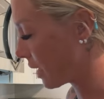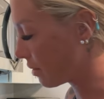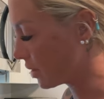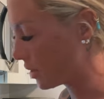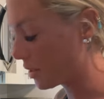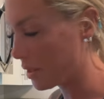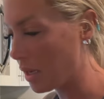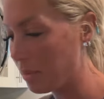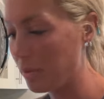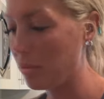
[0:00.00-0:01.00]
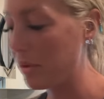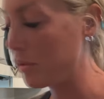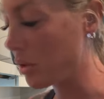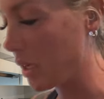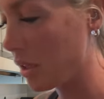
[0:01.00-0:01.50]
hours is up and we've
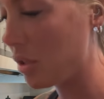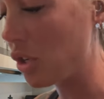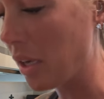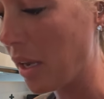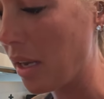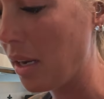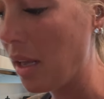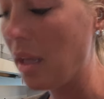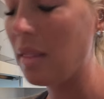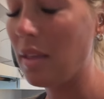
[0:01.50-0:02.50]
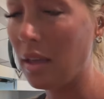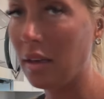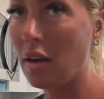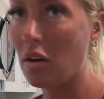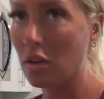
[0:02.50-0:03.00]
shredded the chicken,
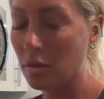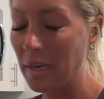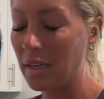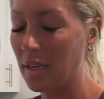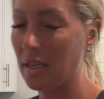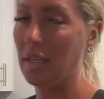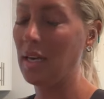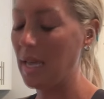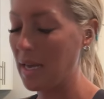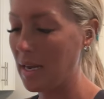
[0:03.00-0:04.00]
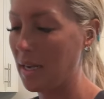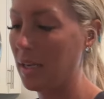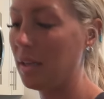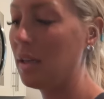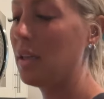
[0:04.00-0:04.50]
then I'll go back in and
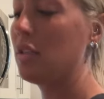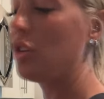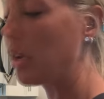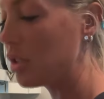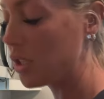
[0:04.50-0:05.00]
add cheddar